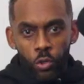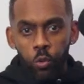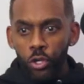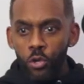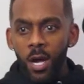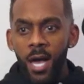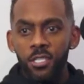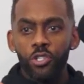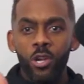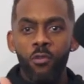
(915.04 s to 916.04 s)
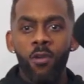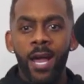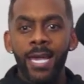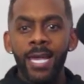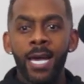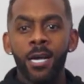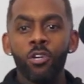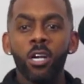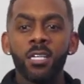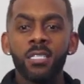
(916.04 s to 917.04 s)
Because what you guys are doing right here,
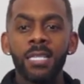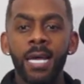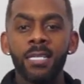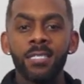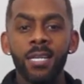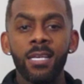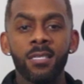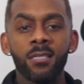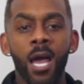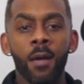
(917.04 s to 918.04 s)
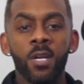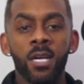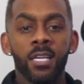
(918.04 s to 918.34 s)
you gotta understand, in 10 years' time,